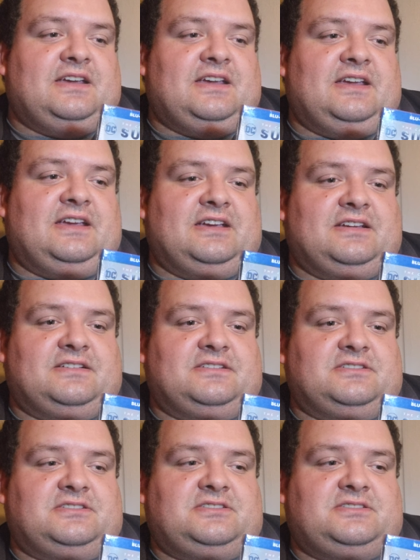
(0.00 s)

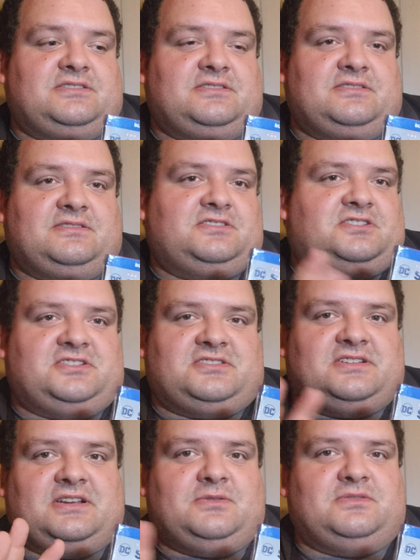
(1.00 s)
and
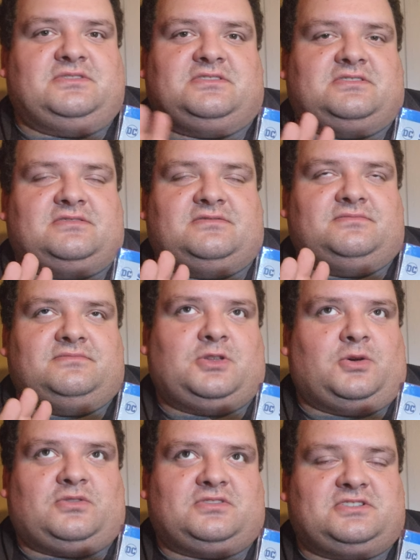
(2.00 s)
just, it was, the
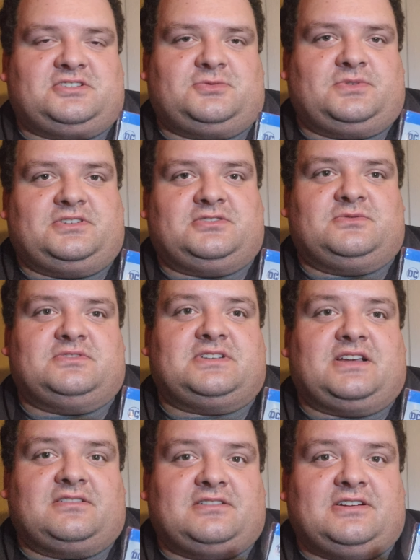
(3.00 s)
whole situation was
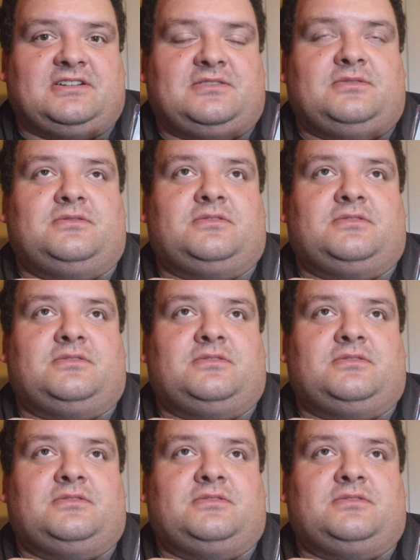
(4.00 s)
not good.